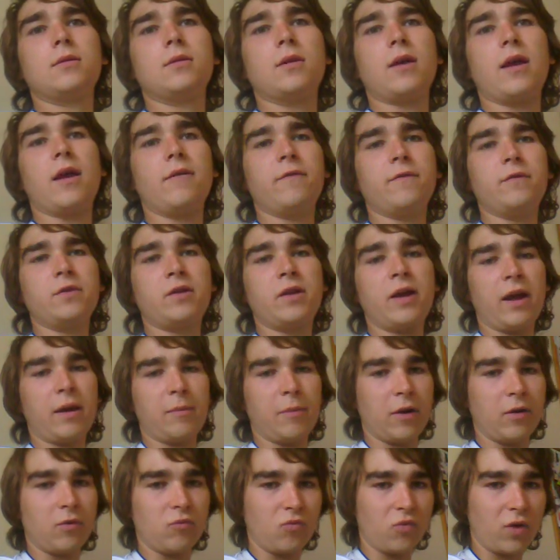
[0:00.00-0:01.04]
every time
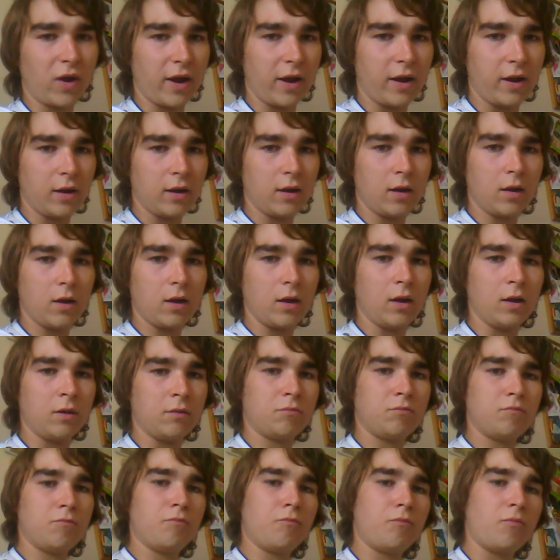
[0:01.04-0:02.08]
I write, it
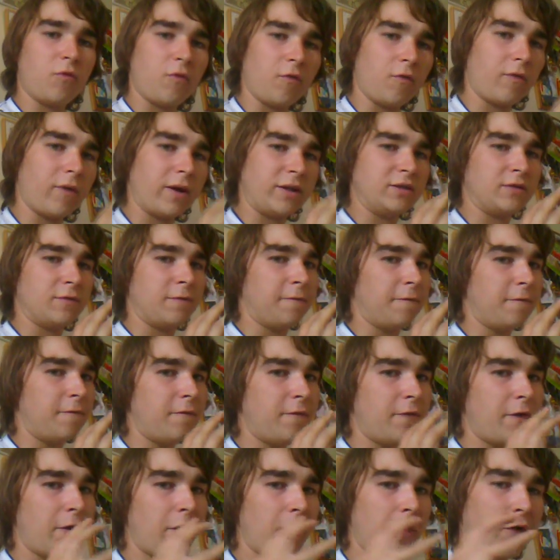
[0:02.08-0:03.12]
provides a
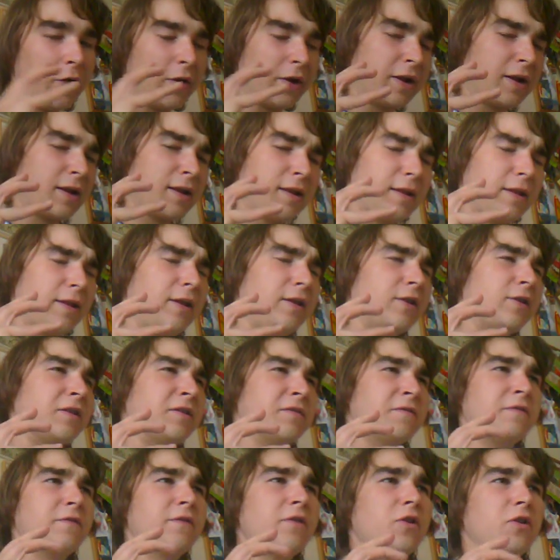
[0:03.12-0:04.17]
very clear
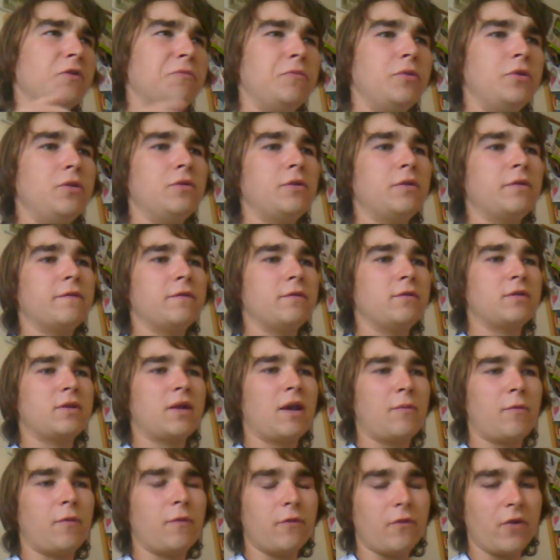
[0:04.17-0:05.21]
and very beautiful
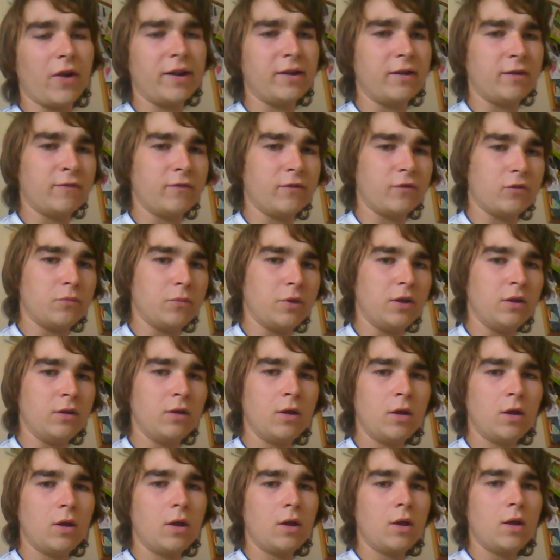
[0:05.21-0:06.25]
type of writing for me.
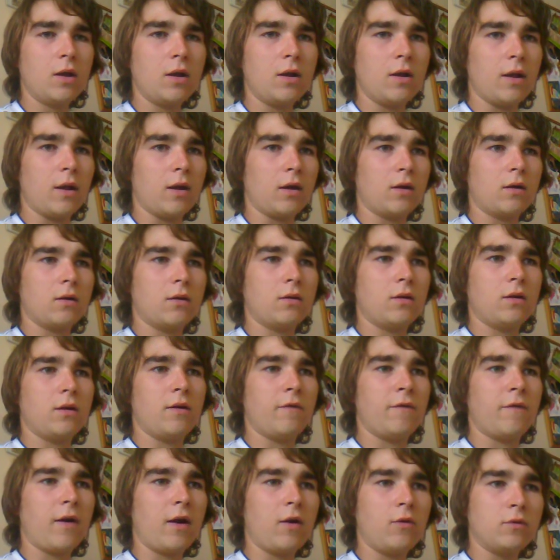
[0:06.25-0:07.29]
Like
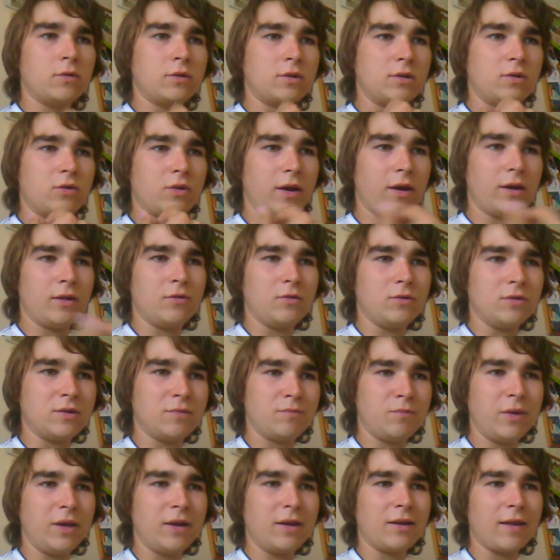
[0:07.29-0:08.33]
if I was trying to
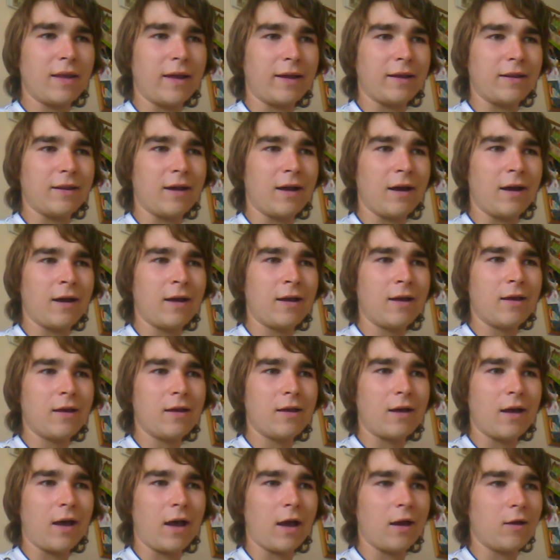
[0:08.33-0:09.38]
speak like that,
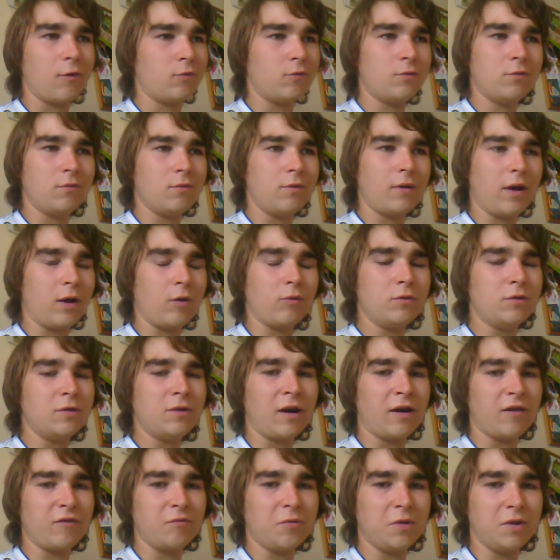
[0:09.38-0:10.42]
I wouldn't
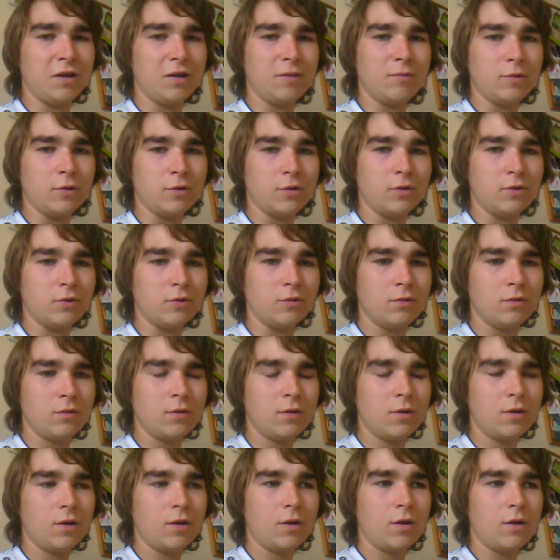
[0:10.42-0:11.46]
have been able to.
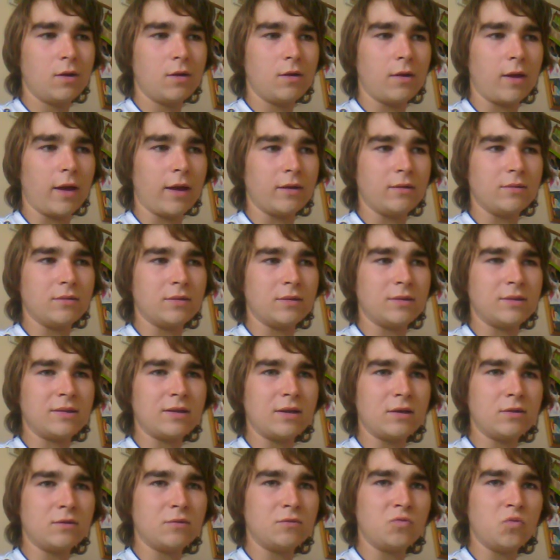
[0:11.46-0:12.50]
Like the
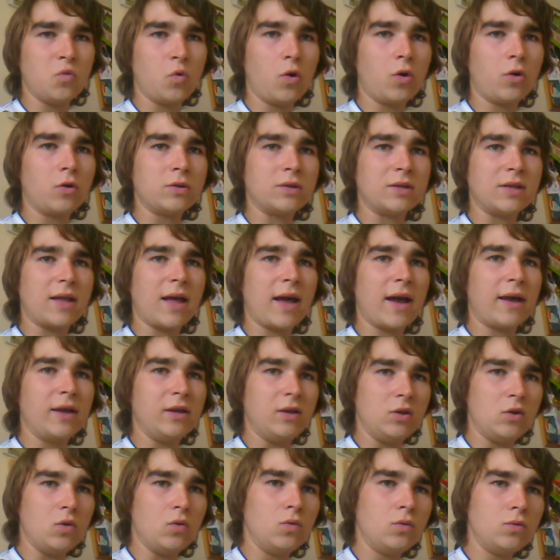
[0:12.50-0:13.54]
certain words that I
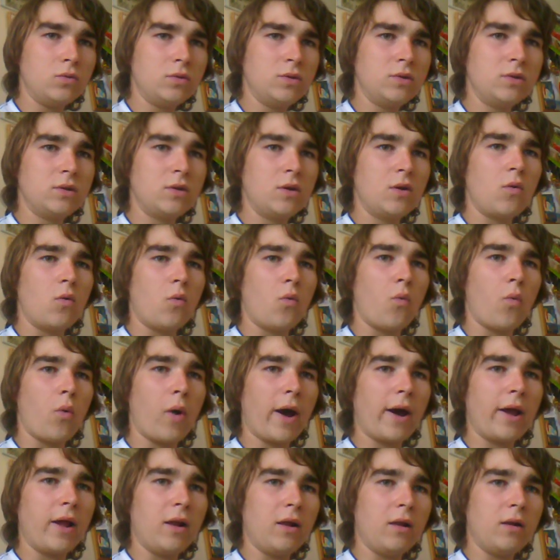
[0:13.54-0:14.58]
use
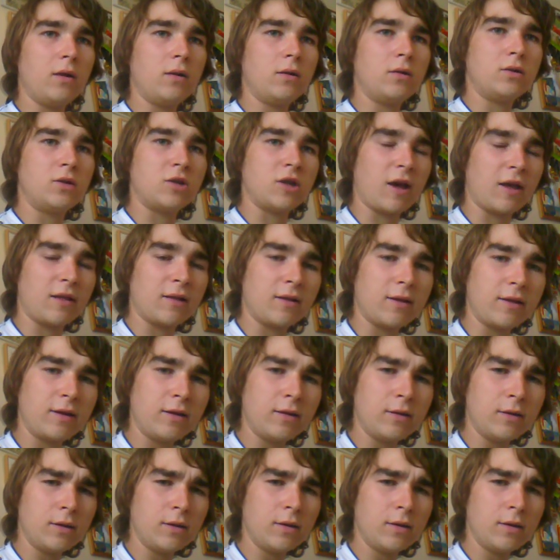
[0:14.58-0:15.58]
while channeling,